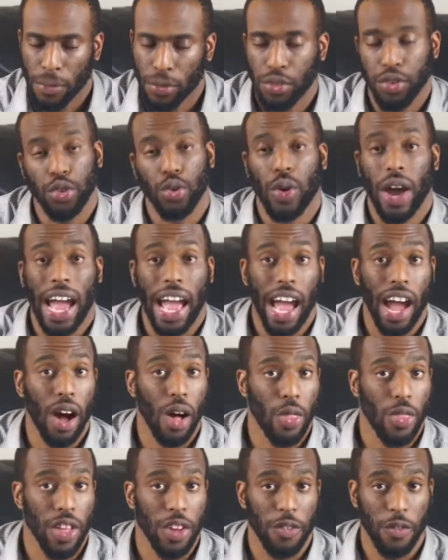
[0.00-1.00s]
to
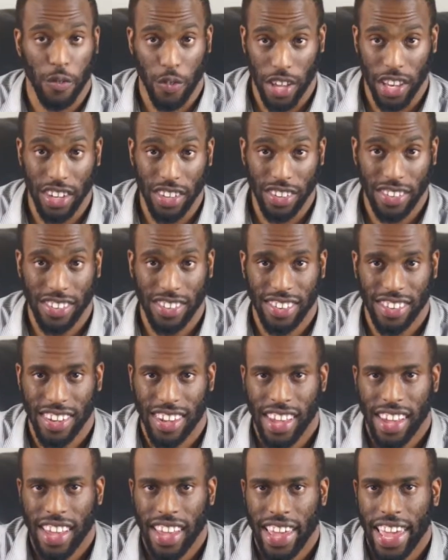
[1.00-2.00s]
how they finished
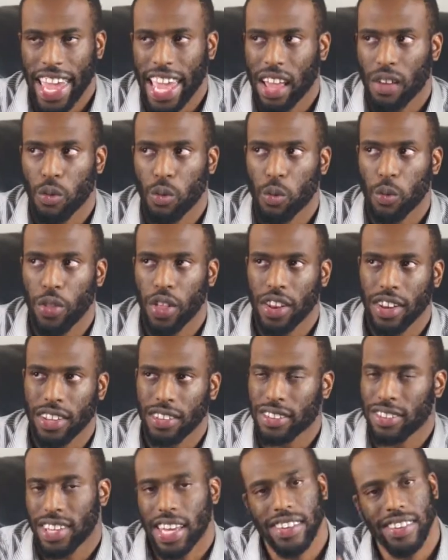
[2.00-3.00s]
and the
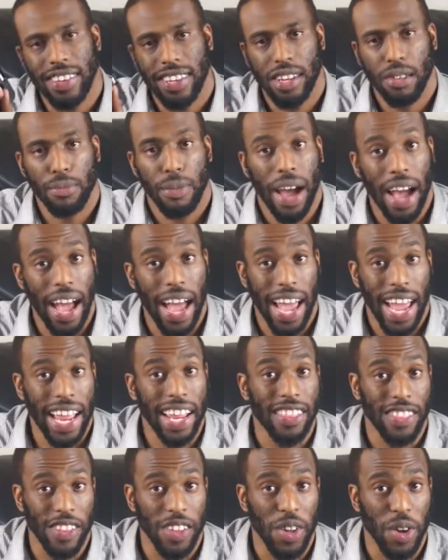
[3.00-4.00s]
necessity
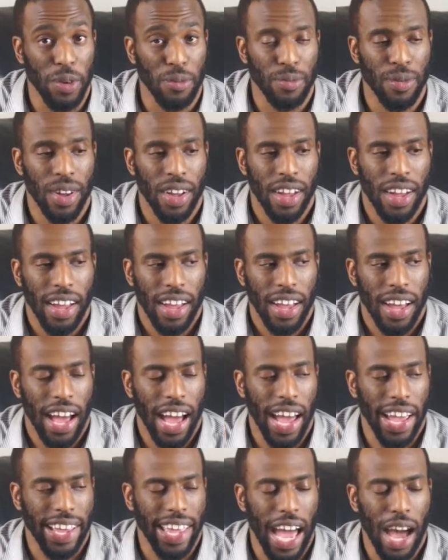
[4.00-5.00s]
behind them.
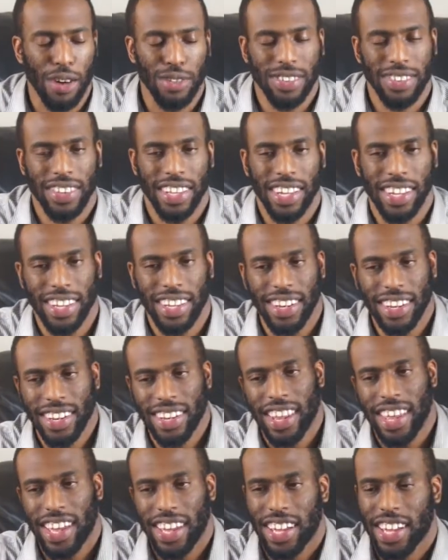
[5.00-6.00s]
Like, I was
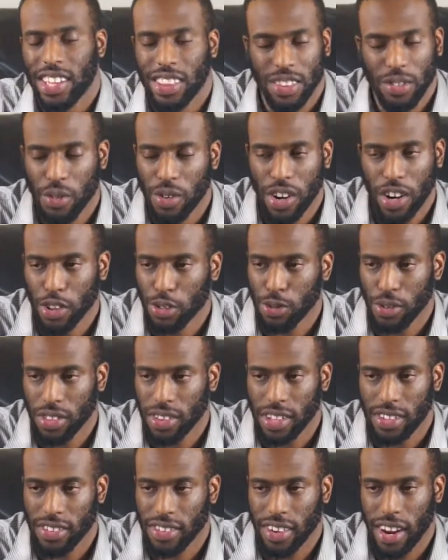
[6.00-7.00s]
thinking like either one or three
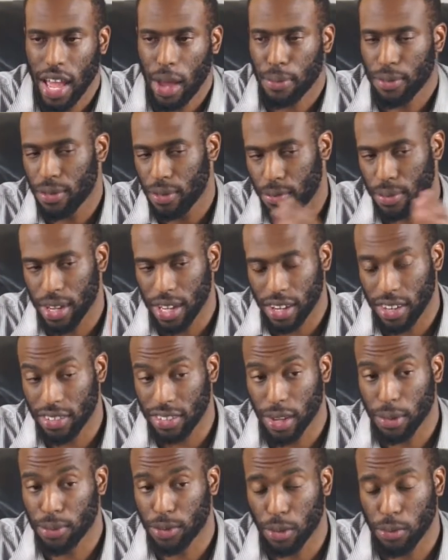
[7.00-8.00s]
things are gonna happen in the beginning of
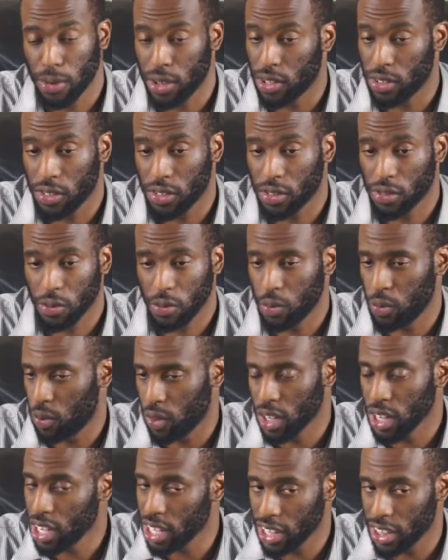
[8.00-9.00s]
this episode, because
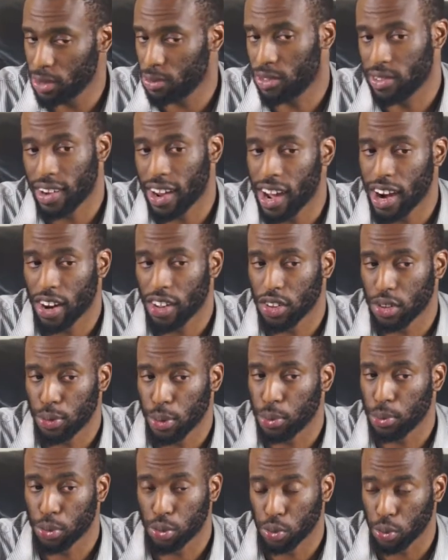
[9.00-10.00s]
looking at them slaughter all those
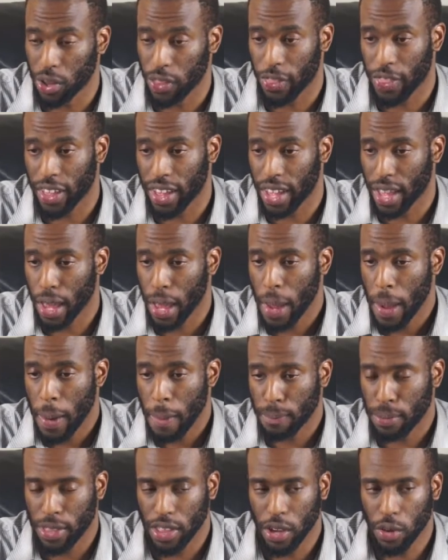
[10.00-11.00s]
people was one thing.
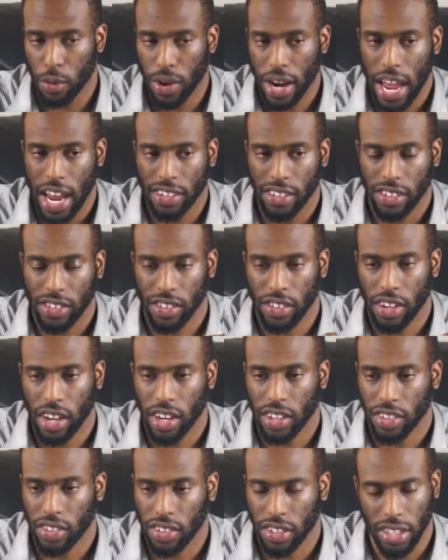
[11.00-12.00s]
But then when I actually
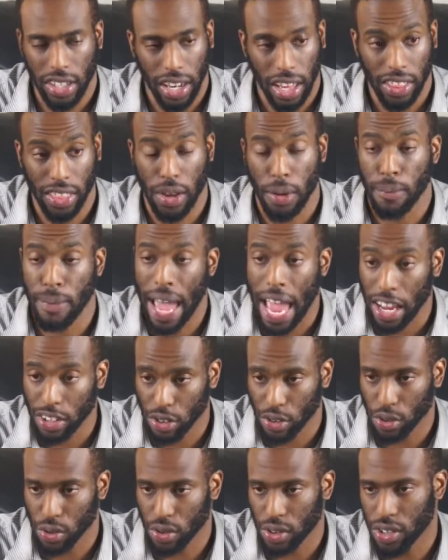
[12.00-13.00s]
started seeing like their
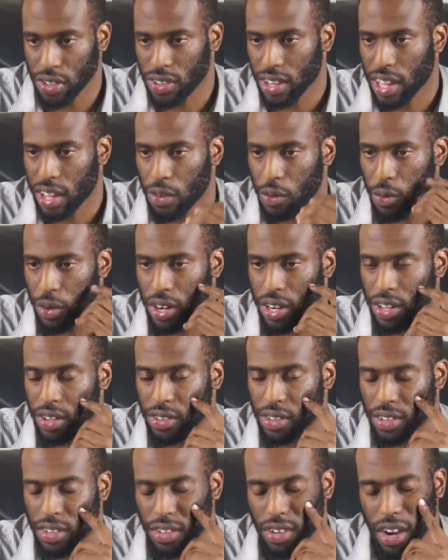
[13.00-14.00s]
backstories, like when
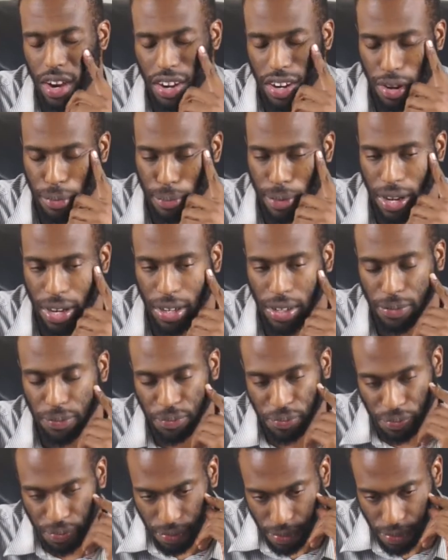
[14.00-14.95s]
they're talking about